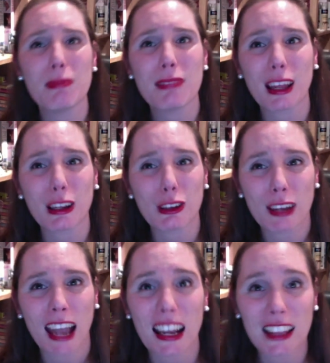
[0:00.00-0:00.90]
Thank you,
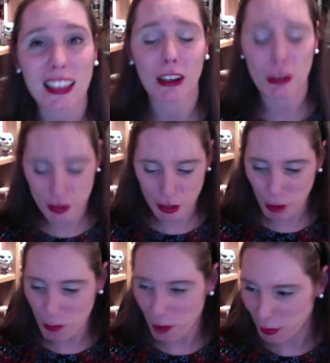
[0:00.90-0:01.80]
Kelly. Thank you so
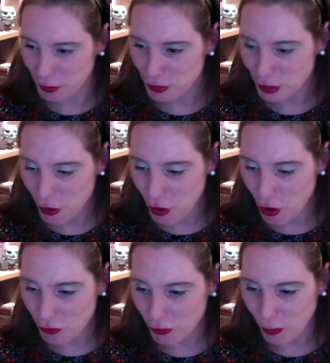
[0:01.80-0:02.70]
much
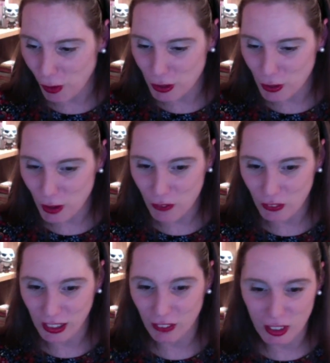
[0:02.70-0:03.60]
for what you have
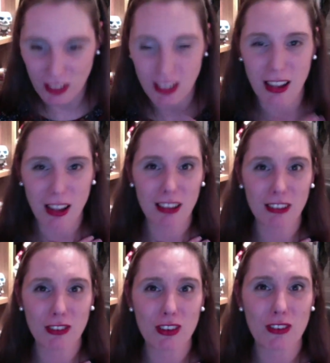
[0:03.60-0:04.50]
given.
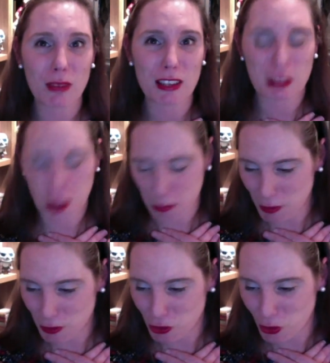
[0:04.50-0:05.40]
You've given me so
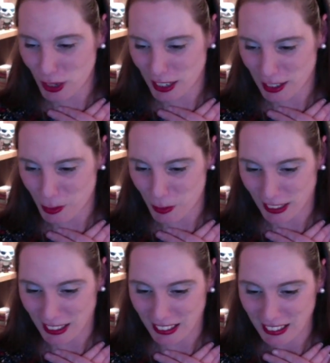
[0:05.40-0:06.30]
much joy this
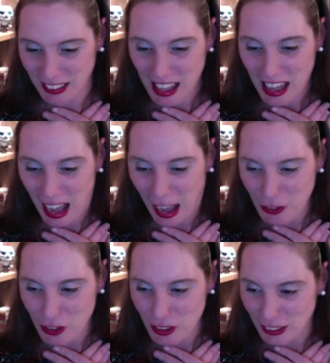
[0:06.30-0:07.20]
week. And
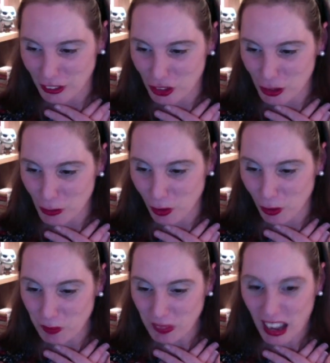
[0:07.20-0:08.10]
actually, do you know
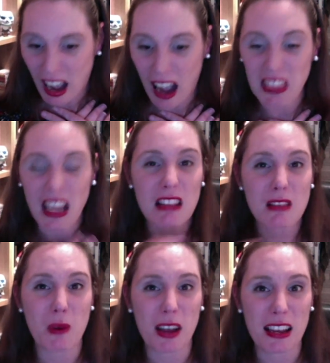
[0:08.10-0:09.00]
what? That's
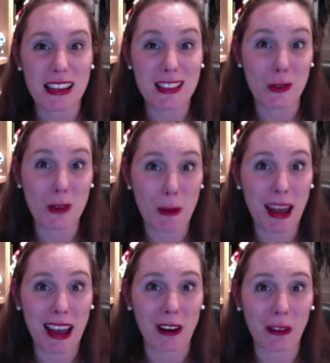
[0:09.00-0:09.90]
what it is all
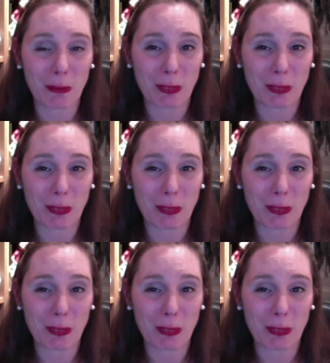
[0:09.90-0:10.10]
about.